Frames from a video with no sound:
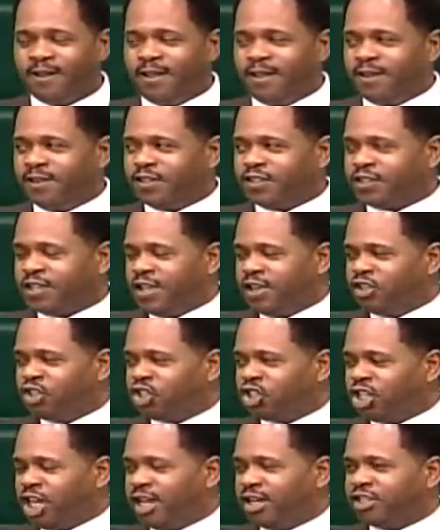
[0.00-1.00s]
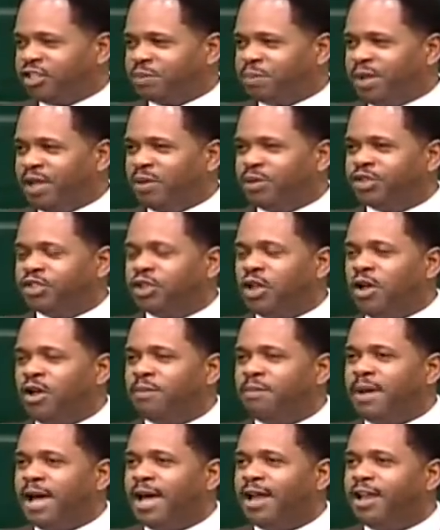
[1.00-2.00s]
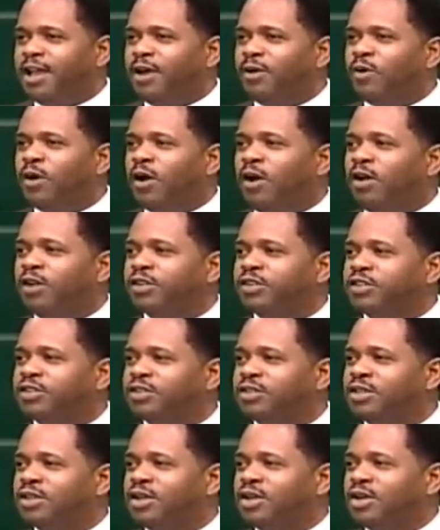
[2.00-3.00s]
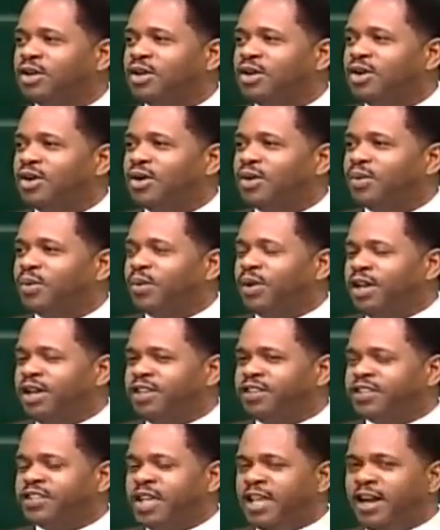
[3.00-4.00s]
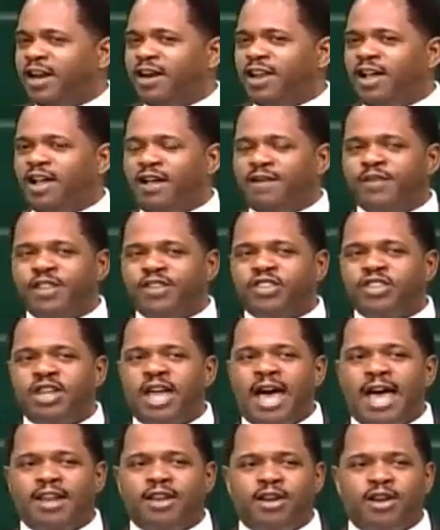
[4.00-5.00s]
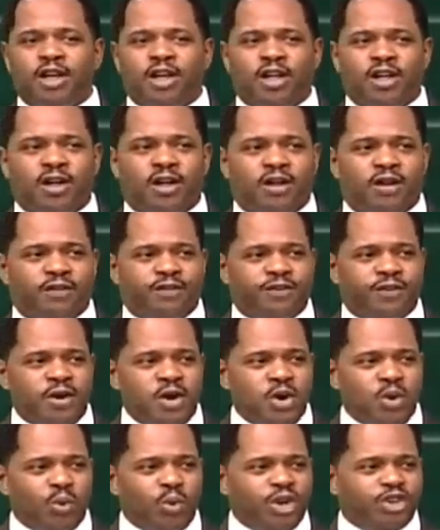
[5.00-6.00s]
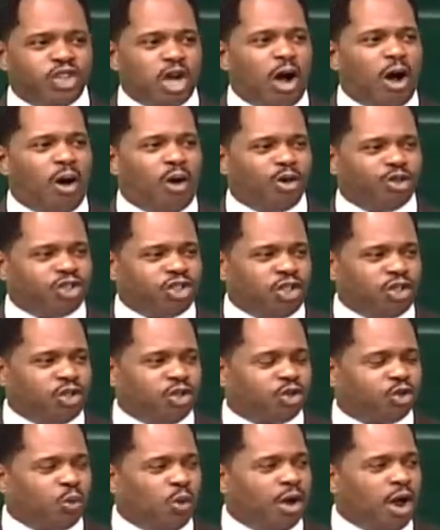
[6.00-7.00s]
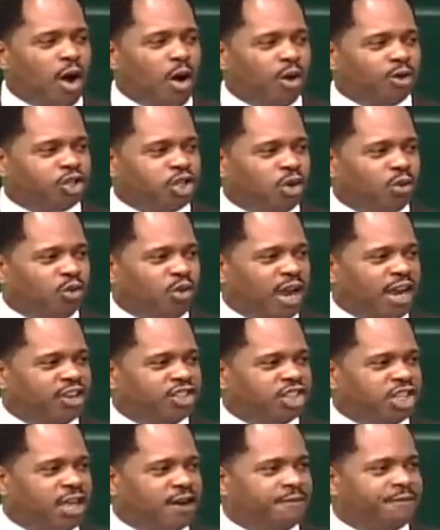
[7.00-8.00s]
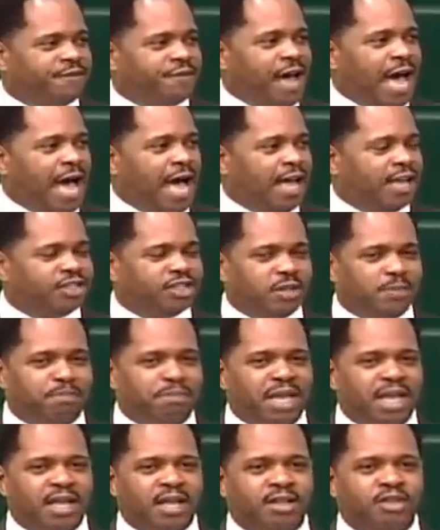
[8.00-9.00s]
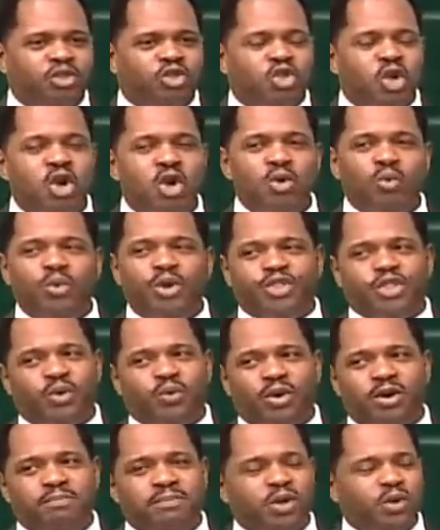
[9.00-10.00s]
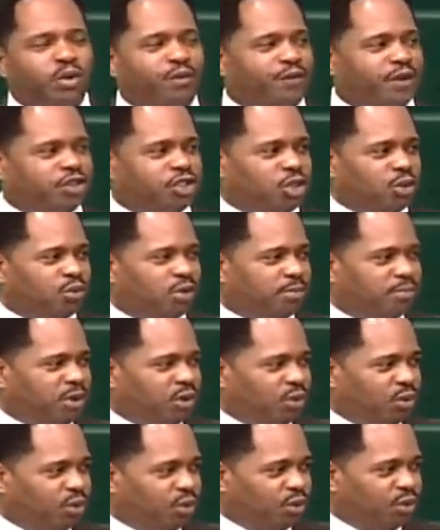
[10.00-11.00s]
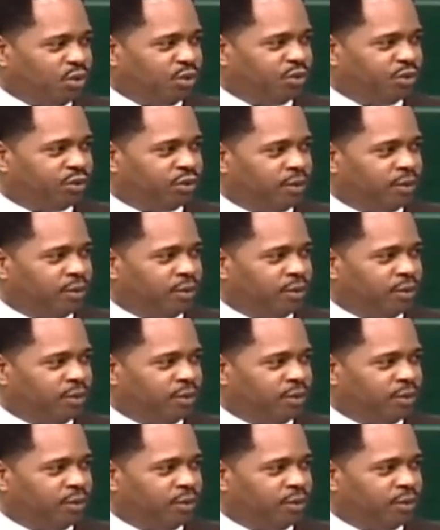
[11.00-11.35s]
In a sense, Shakespeare was talking about eros when he said love is not love which alters when alteration finds a bend with the remover to remove.